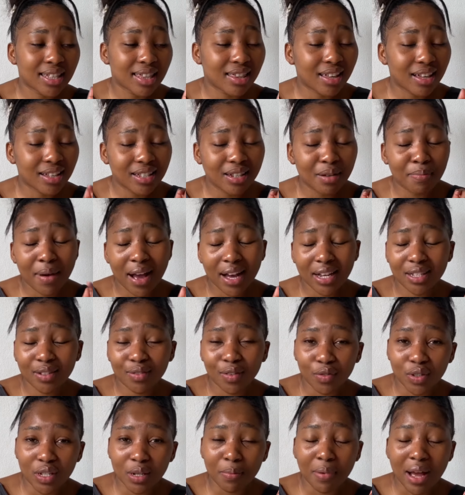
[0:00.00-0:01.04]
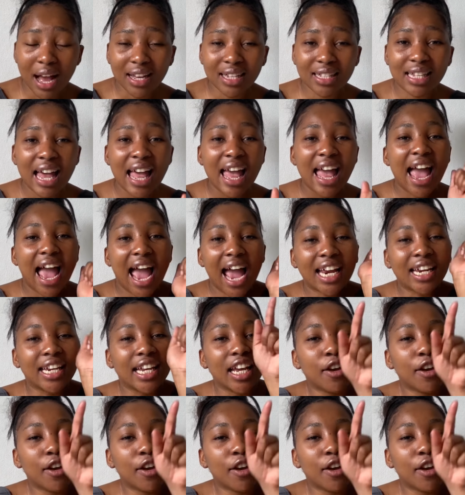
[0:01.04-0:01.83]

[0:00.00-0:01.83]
30 bucks 50 bucks and